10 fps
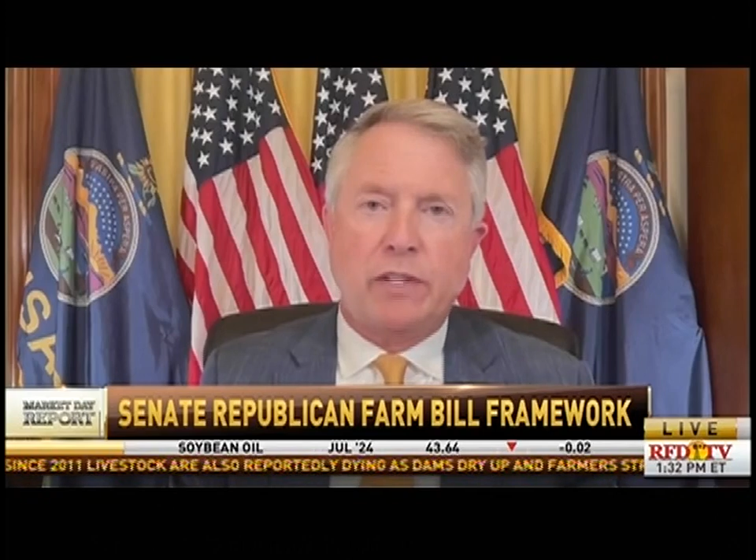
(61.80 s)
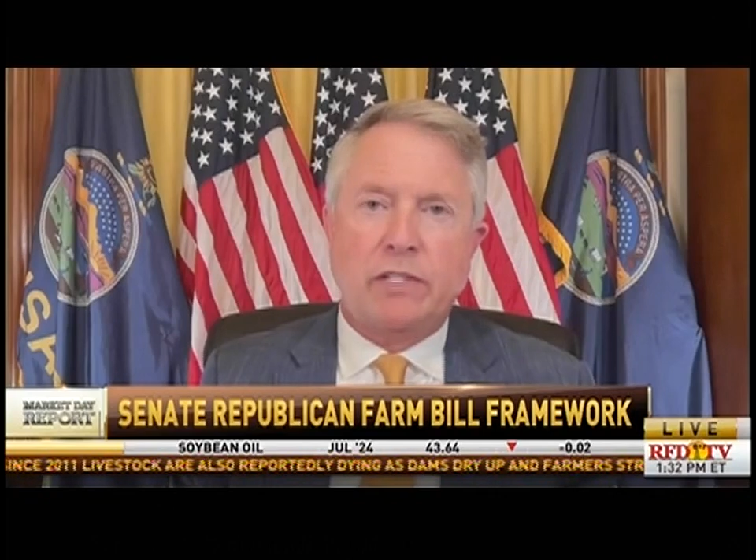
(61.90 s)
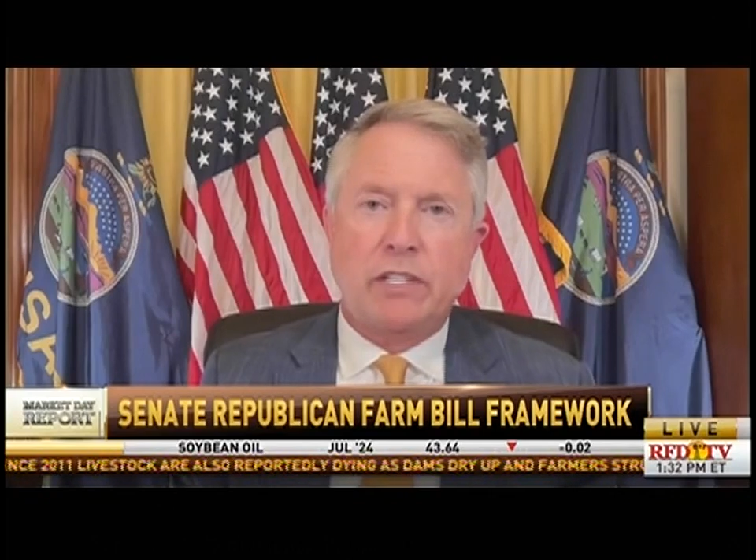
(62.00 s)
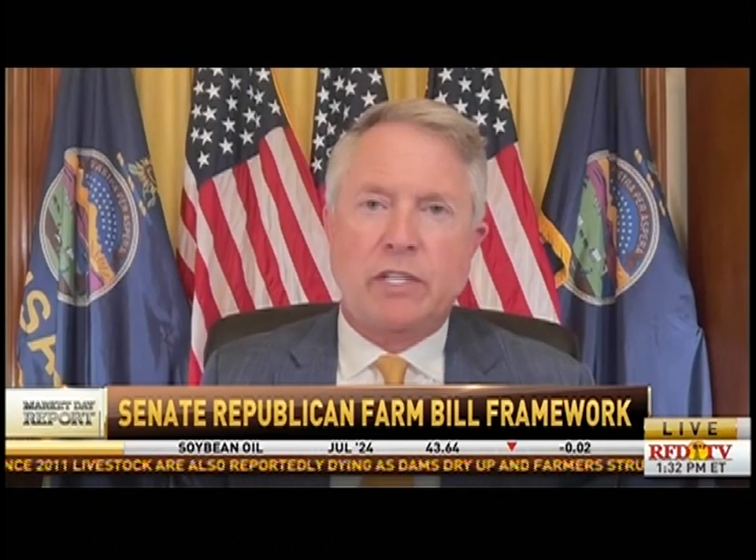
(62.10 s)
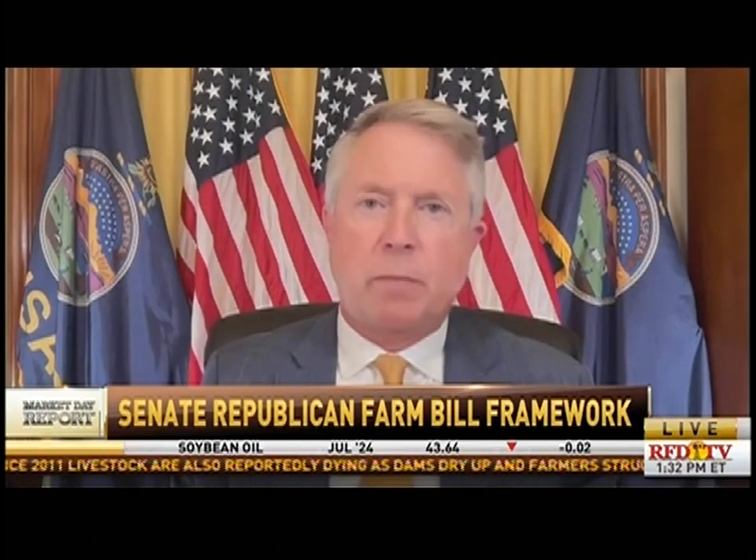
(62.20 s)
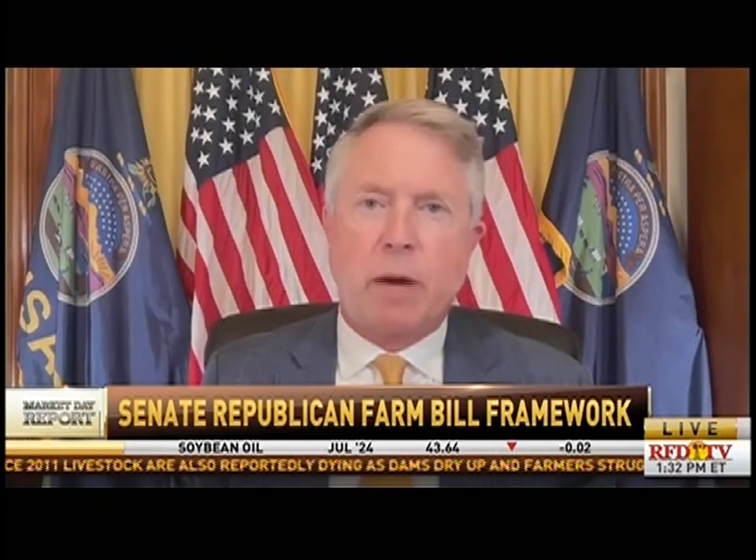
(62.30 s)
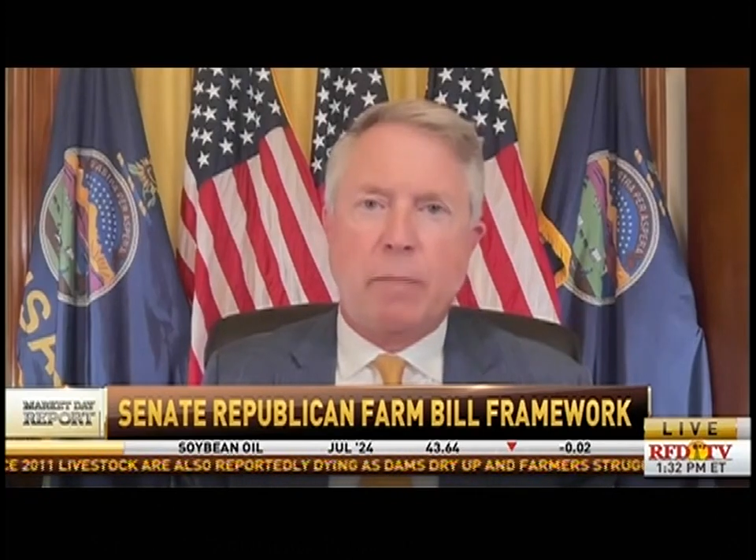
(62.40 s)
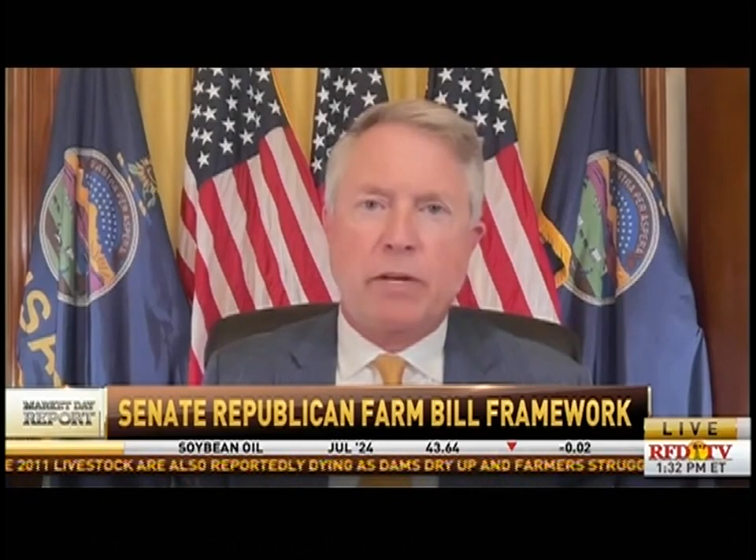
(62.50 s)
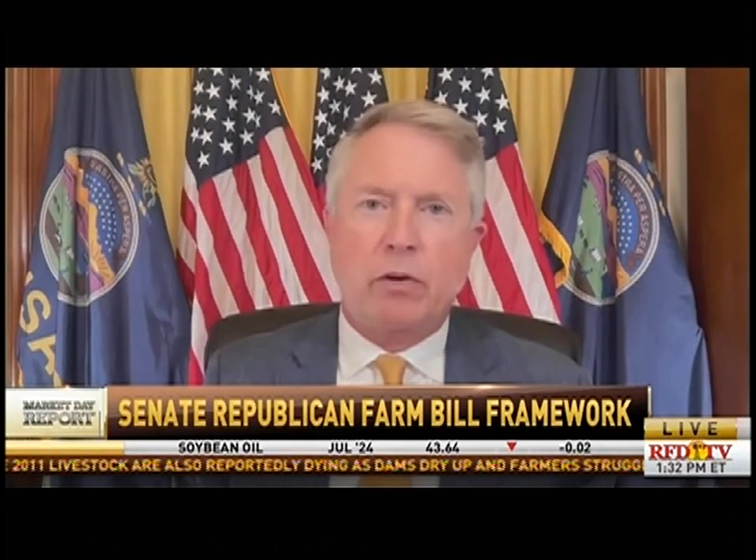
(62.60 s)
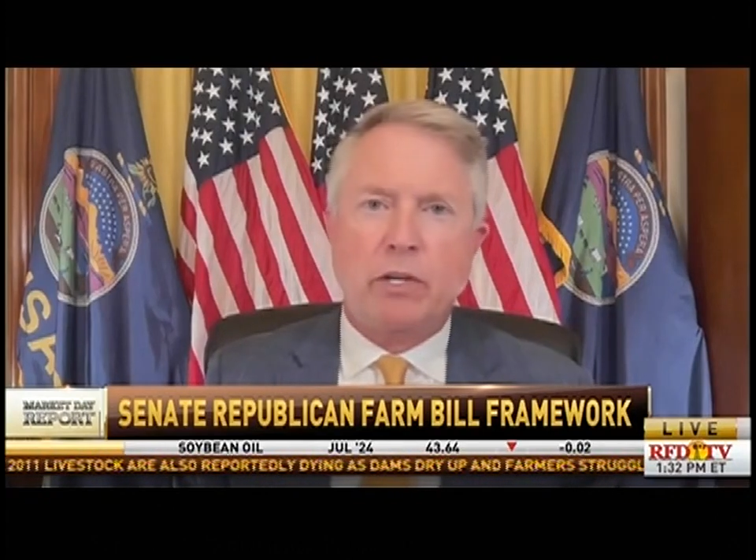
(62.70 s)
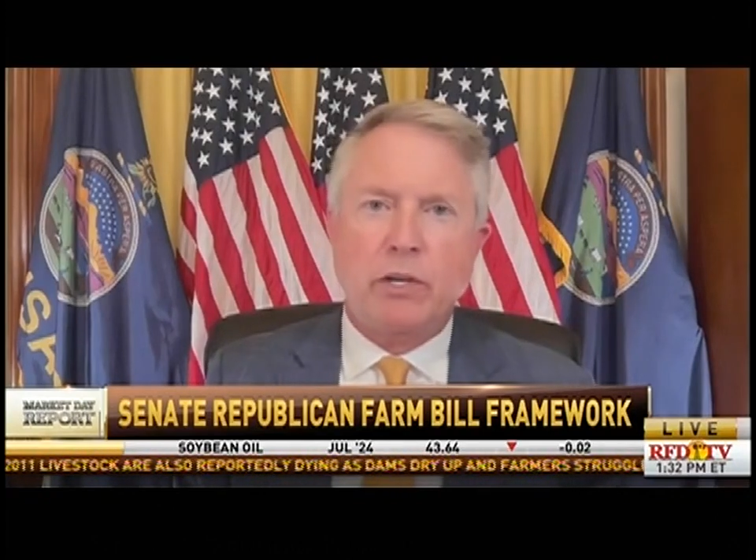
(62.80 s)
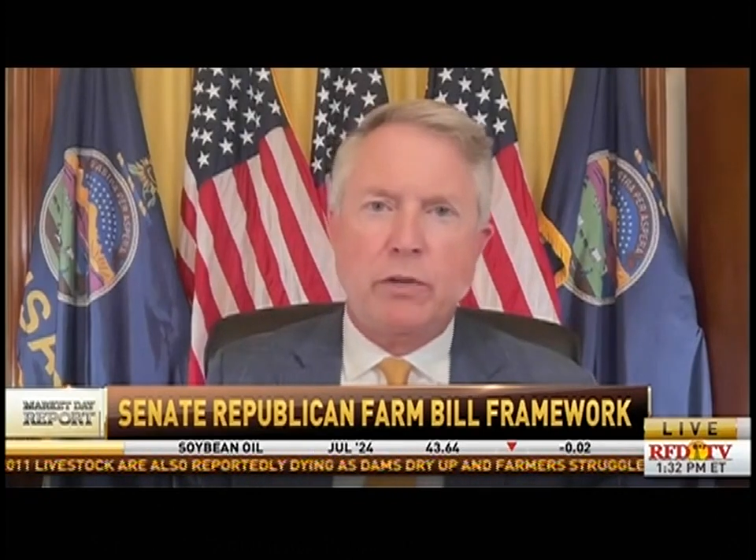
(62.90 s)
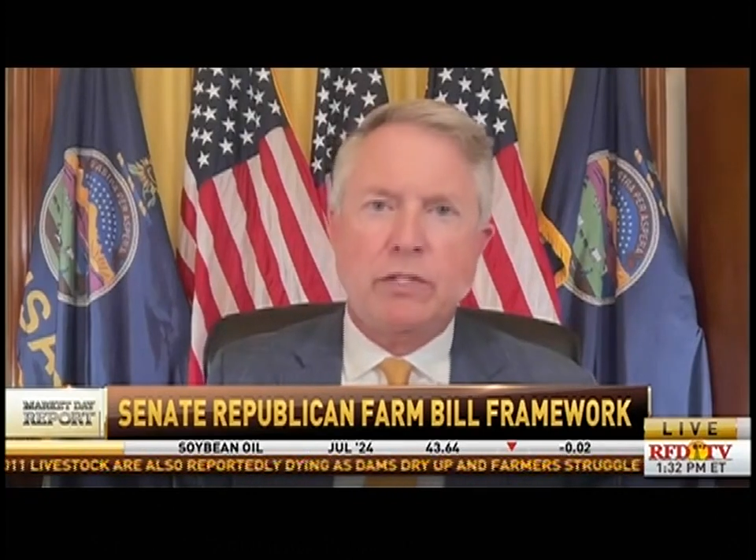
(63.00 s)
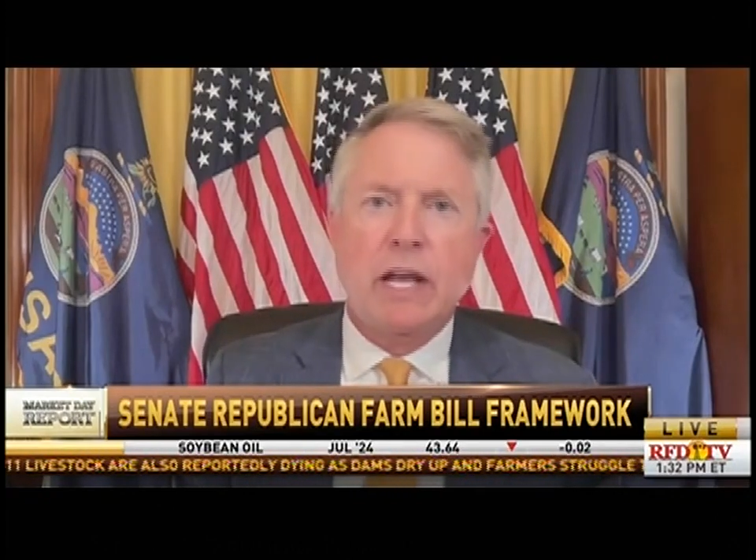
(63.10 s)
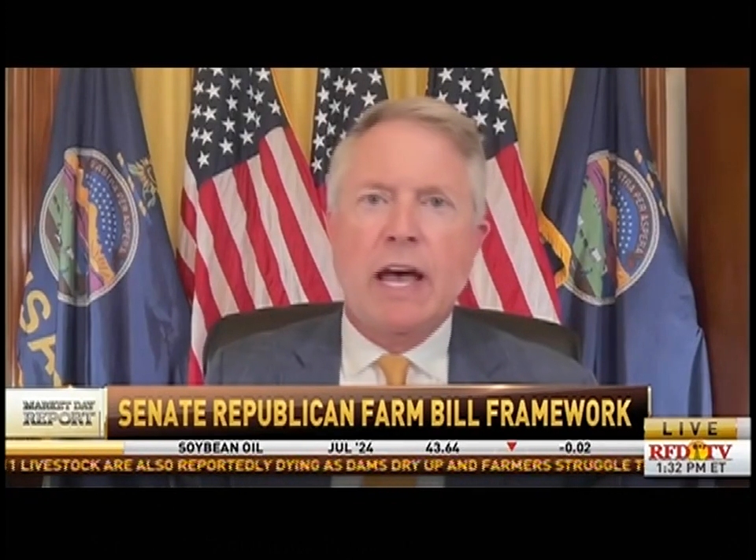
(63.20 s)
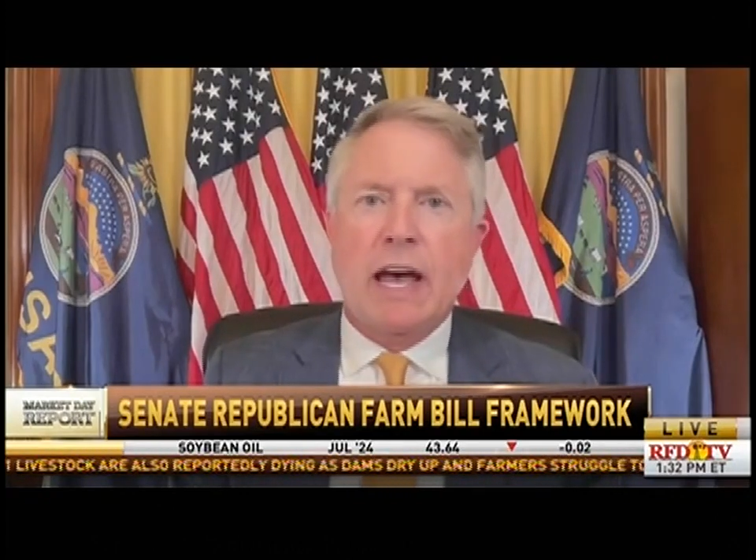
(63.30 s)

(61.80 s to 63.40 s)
instance, could probably only use